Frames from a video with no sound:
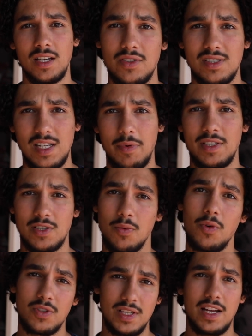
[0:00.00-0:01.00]
sort of stepping
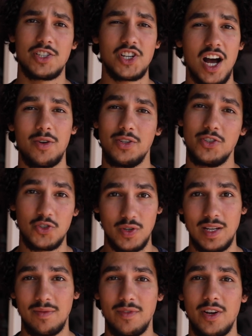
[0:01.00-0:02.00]
towards that childhood
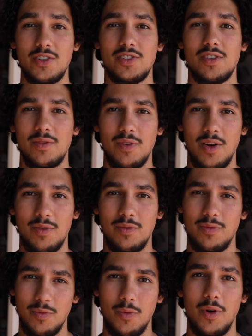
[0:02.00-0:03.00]
dream version
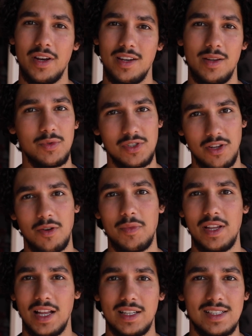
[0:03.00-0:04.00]
of what it was going to
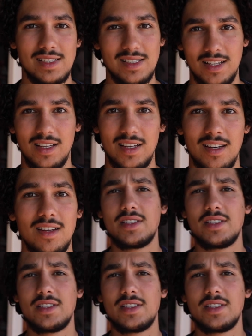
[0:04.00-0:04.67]
be like to study it.